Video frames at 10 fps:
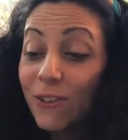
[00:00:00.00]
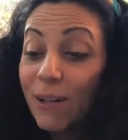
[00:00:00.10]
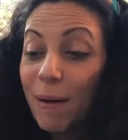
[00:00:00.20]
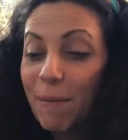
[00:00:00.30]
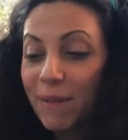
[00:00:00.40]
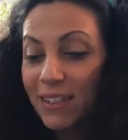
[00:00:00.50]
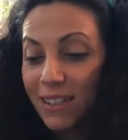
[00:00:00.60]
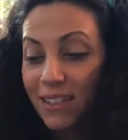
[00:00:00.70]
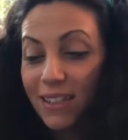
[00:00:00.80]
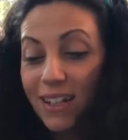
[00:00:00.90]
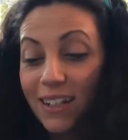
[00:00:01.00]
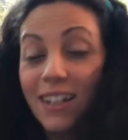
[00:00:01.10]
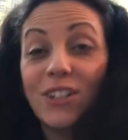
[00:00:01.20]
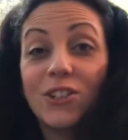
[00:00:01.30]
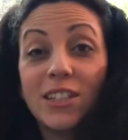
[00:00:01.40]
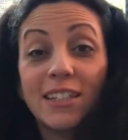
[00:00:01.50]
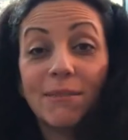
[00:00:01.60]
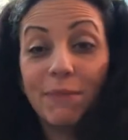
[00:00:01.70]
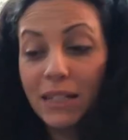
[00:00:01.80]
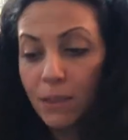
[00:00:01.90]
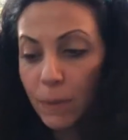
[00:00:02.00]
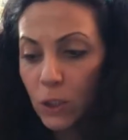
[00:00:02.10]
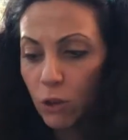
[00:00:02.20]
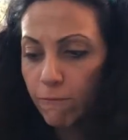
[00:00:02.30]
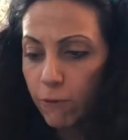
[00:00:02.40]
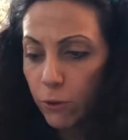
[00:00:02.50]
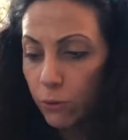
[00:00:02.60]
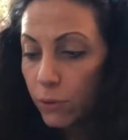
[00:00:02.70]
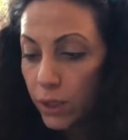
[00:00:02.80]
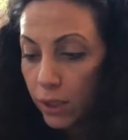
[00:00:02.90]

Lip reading: about my sister. She didn't mean to be so rude."